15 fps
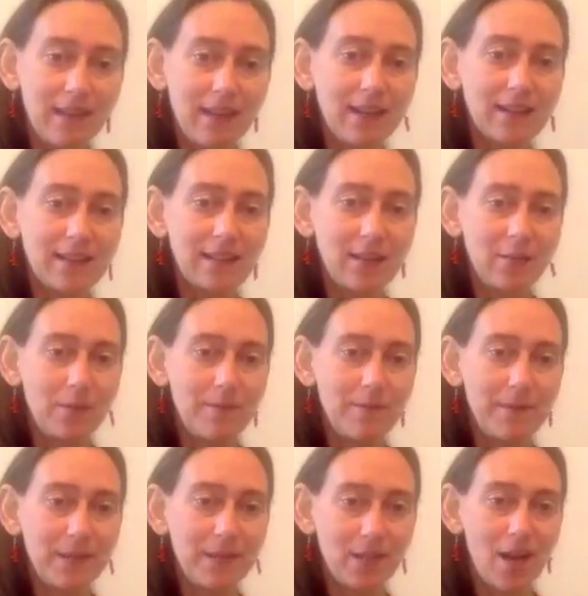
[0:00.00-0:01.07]
things that
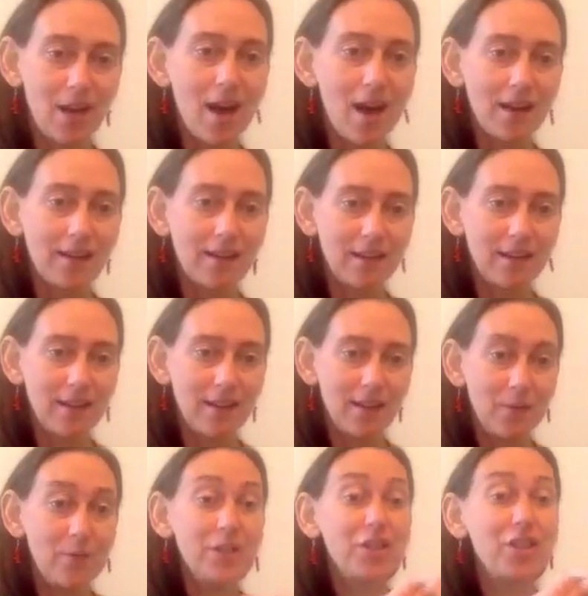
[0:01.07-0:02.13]
we've been taught
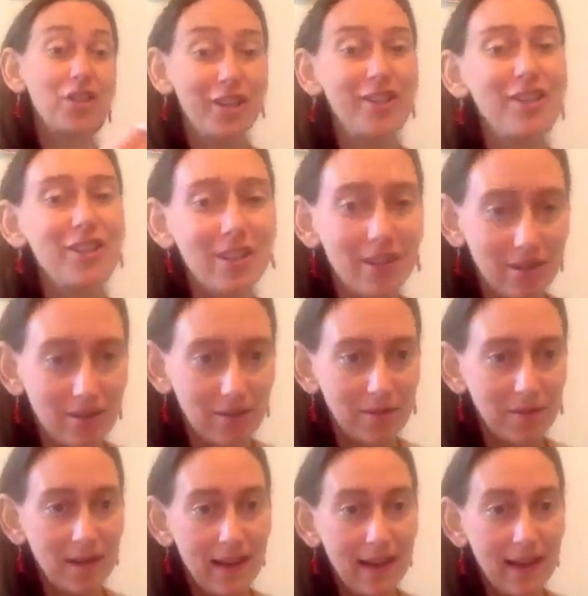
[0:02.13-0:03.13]
we should do.